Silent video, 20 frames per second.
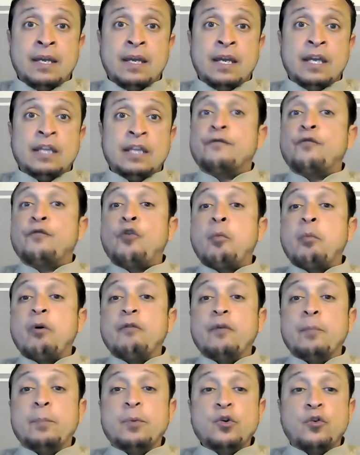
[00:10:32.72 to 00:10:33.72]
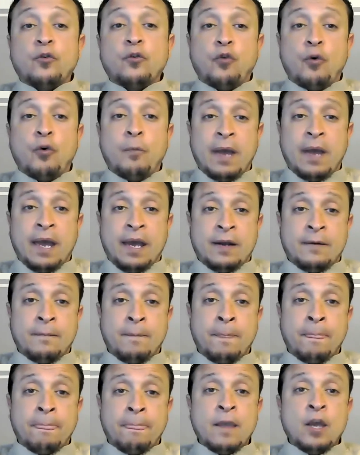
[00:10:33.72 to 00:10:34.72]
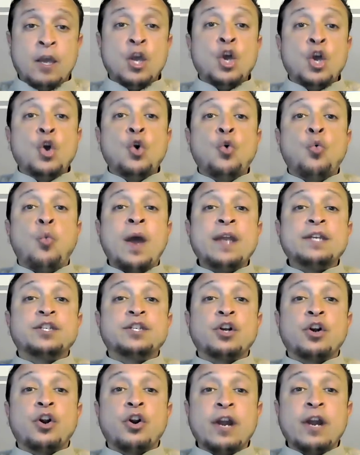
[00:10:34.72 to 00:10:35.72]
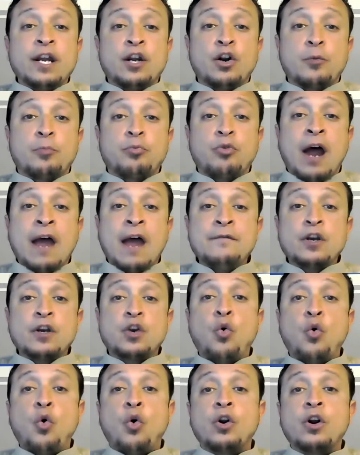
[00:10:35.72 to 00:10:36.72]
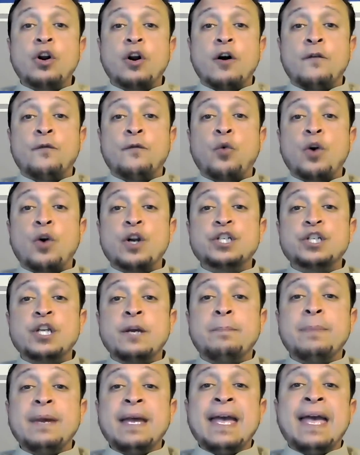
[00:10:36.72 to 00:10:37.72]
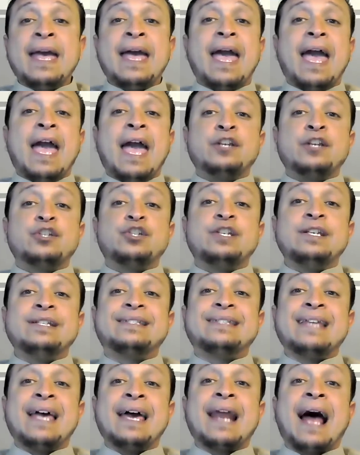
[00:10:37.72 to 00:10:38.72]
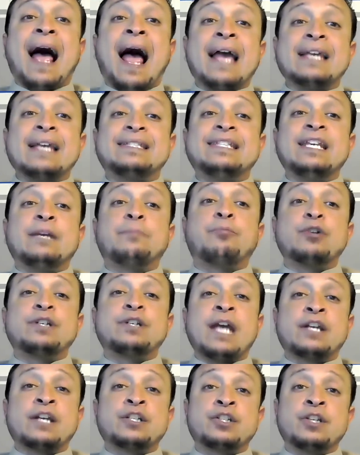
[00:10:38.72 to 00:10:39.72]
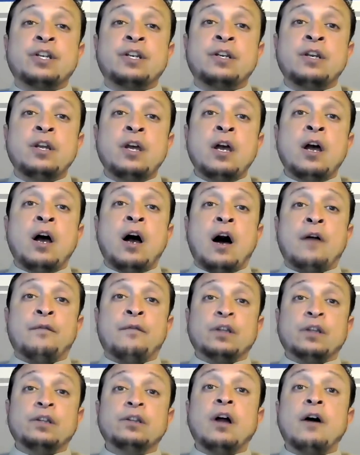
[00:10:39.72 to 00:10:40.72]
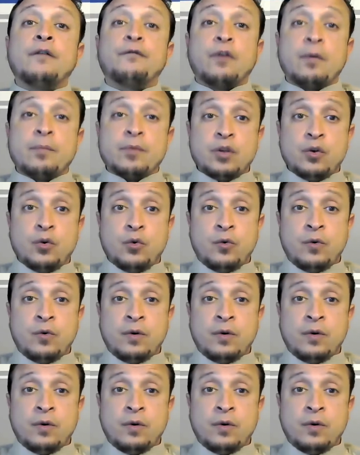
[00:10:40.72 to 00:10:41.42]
in the form of a beautiful man, who went to her in her private corner of worship. And she said, I seek protection of Allah from you.